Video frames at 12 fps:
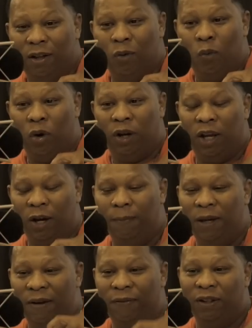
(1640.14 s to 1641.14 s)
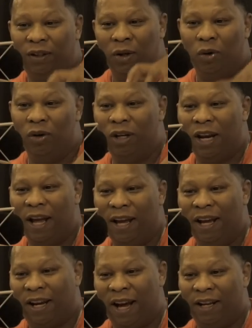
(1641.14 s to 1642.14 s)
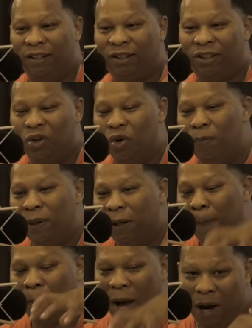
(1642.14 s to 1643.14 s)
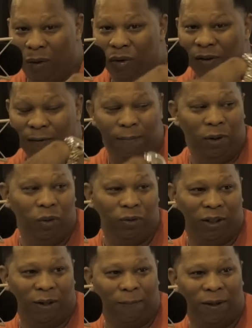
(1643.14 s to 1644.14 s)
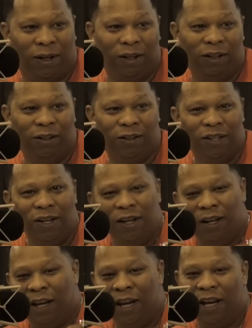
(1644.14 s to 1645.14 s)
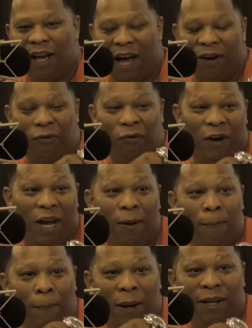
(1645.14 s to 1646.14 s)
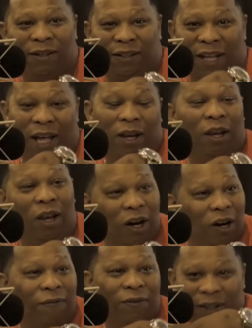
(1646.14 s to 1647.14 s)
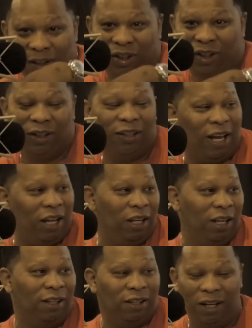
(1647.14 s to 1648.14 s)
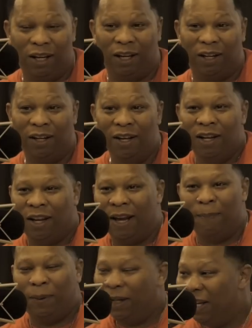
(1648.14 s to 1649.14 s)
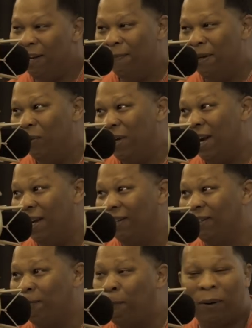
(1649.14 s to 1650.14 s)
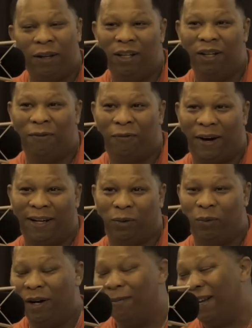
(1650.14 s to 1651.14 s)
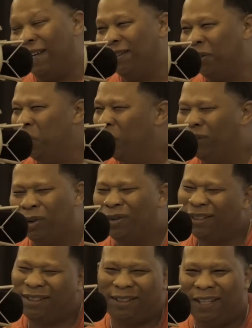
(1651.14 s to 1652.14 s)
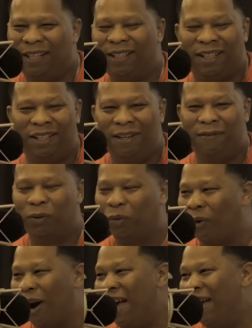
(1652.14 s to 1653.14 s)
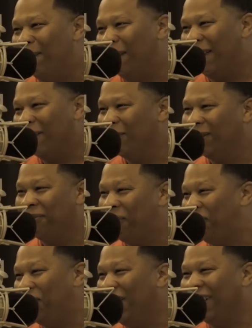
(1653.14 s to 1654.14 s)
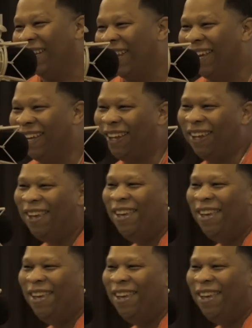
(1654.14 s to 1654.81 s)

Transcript: with him even doing that, it kind of showed me the power of music because he got a fan base that loved the shit that he did. Like, believe me, we had plenty of fights where I'm like, dude, what you just said didn't even rhyme. Like, what the fuck? Like,